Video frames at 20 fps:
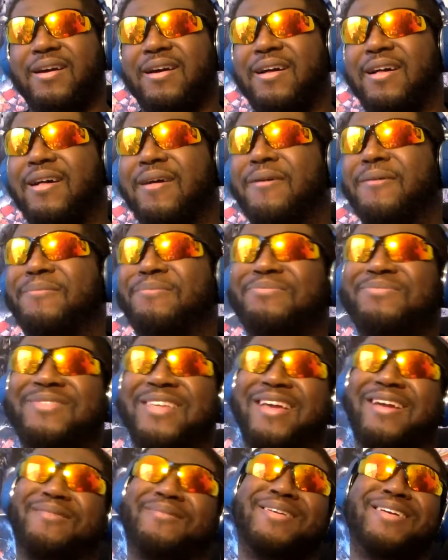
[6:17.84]
hit
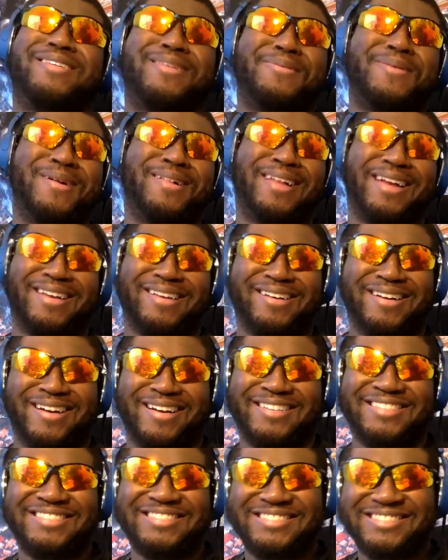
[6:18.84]
the bell
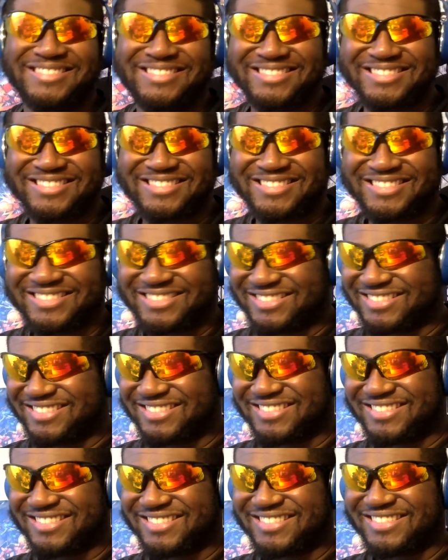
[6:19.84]
icon.
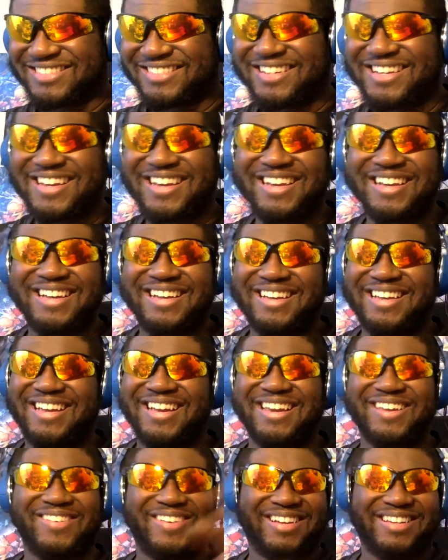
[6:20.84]

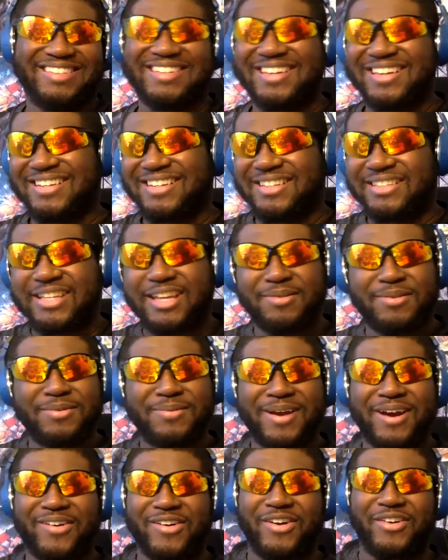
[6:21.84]
Anyways, this has
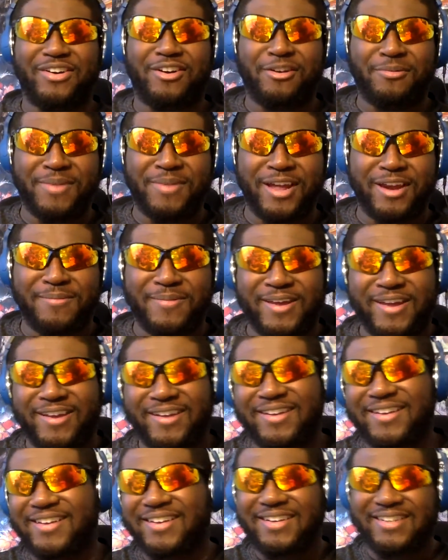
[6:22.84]
been Madcrown on Madame.
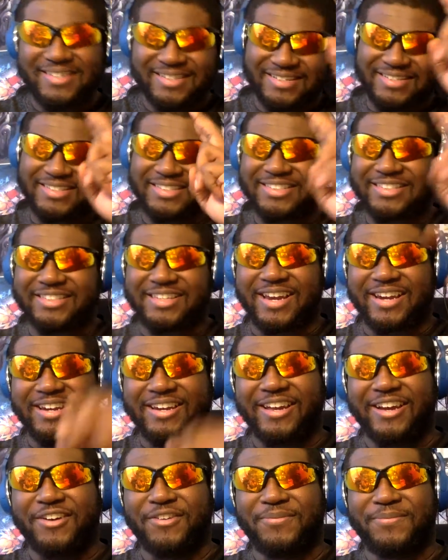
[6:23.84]

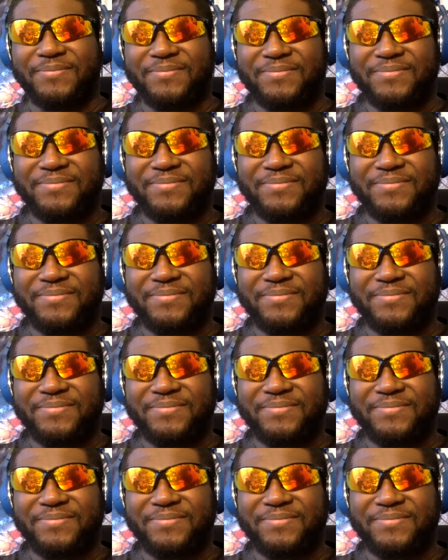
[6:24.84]
Signing out.